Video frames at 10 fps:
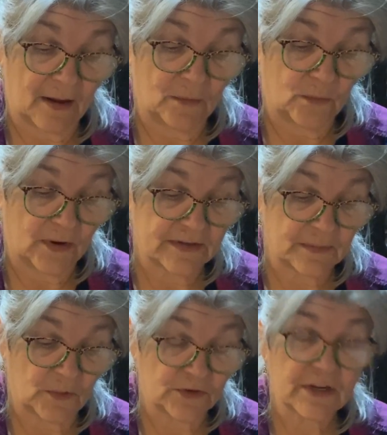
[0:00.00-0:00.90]
was
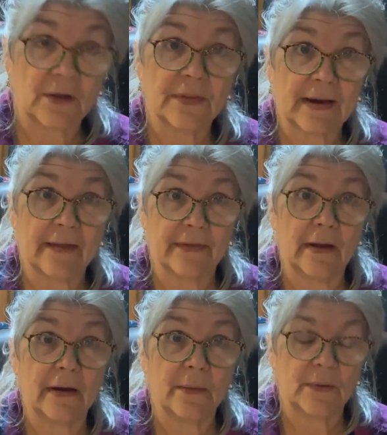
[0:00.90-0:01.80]
more so than I thought
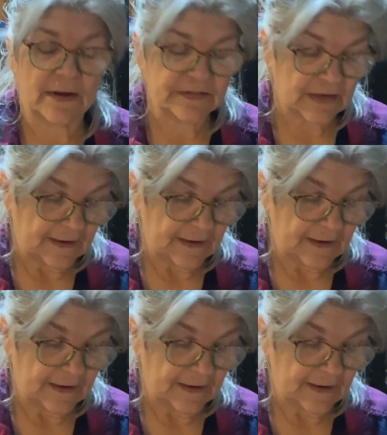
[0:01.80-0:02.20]
I was.